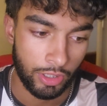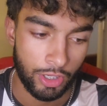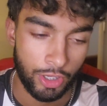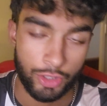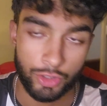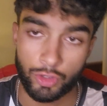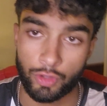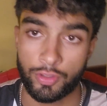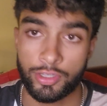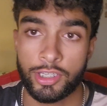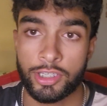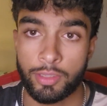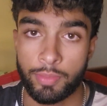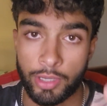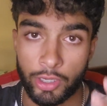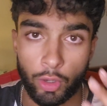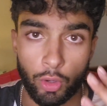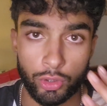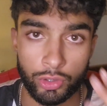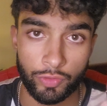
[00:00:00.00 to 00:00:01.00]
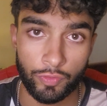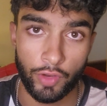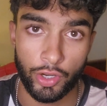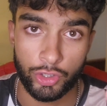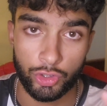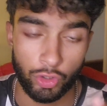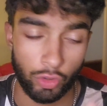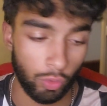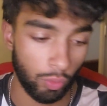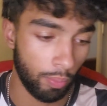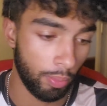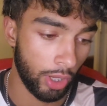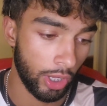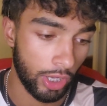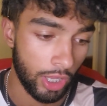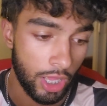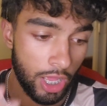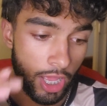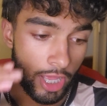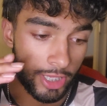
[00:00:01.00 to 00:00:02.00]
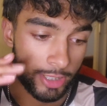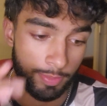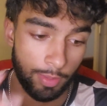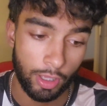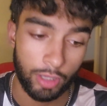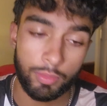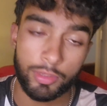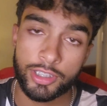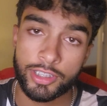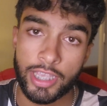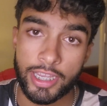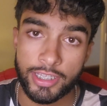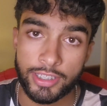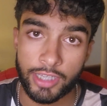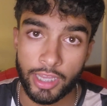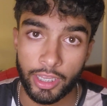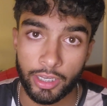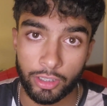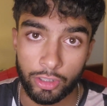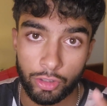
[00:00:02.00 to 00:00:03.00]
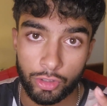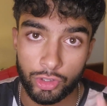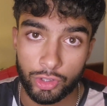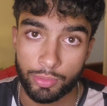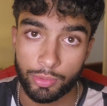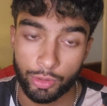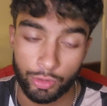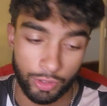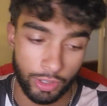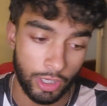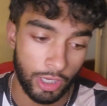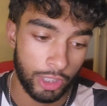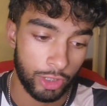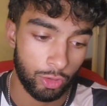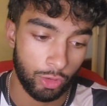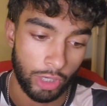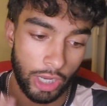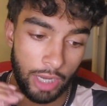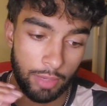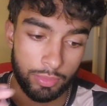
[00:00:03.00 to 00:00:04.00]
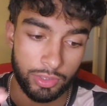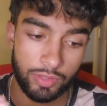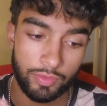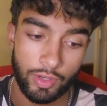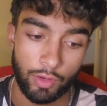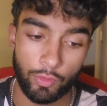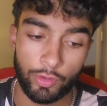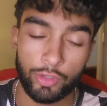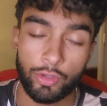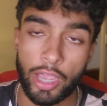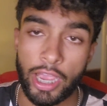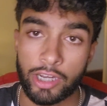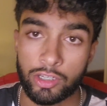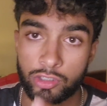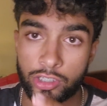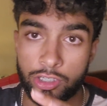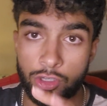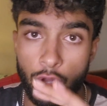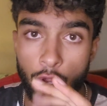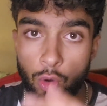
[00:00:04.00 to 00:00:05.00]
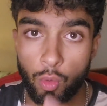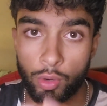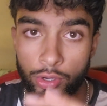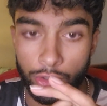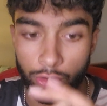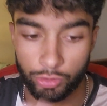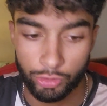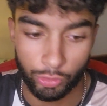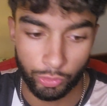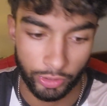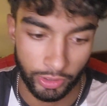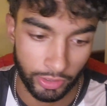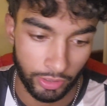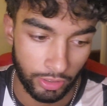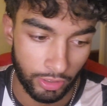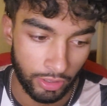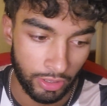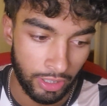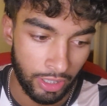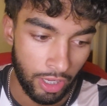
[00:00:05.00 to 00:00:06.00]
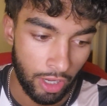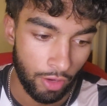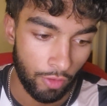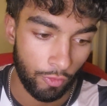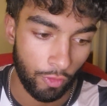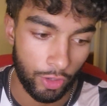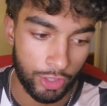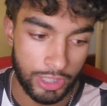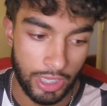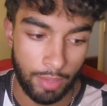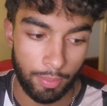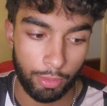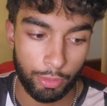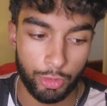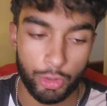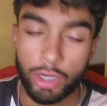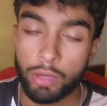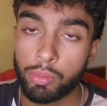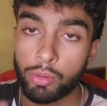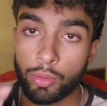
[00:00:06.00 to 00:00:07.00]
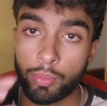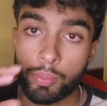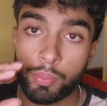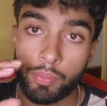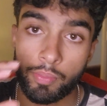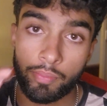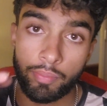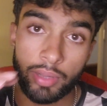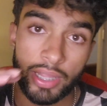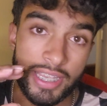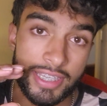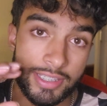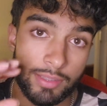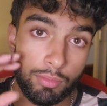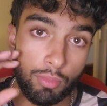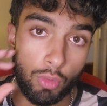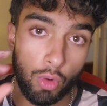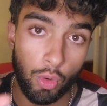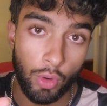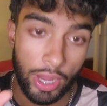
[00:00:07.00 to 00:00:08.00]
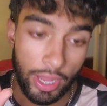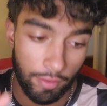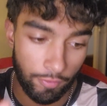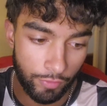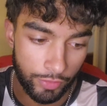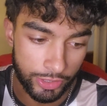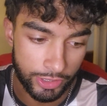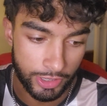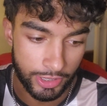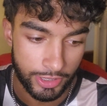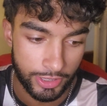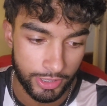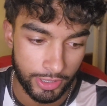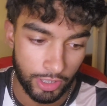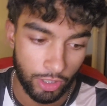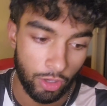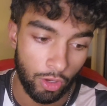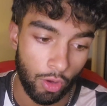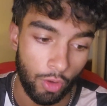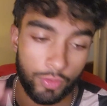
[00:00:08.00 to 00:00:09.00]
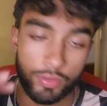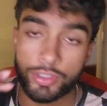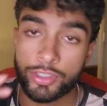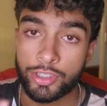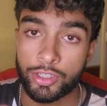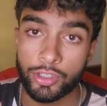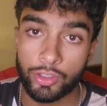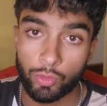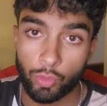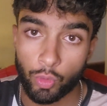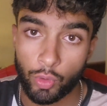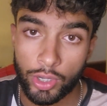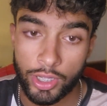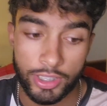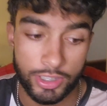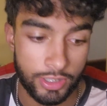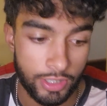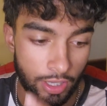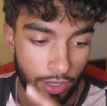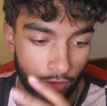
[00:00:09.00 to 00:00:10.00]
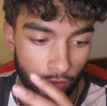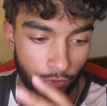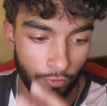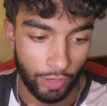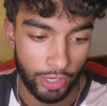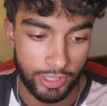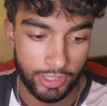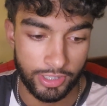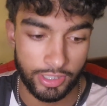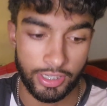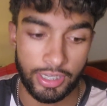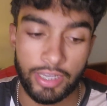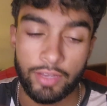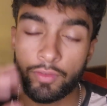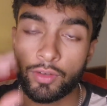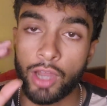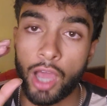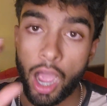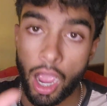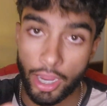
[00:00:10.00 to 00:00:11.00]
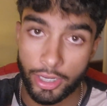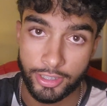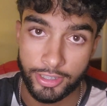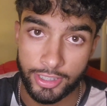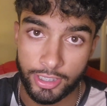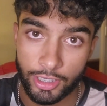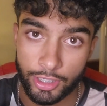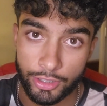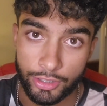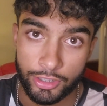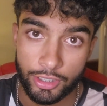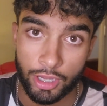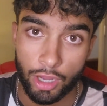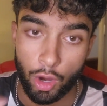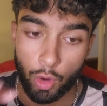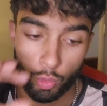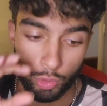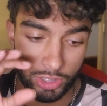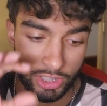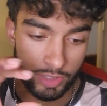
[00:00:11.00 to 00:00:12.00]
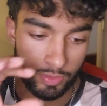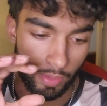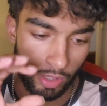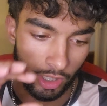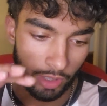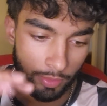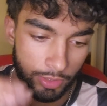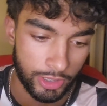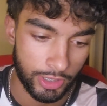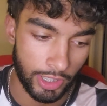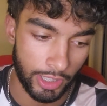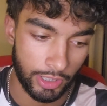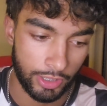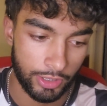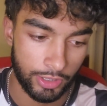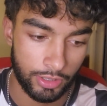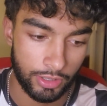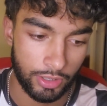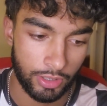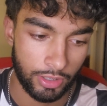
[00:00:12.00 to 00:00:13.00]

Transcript: So this is a bit controversial, but spelling mistakes can contribute to an atmosphere where you actually know what you're doing. For example, you can place more emphasis on certain words, phrases, and even ideas with spelling mistakes.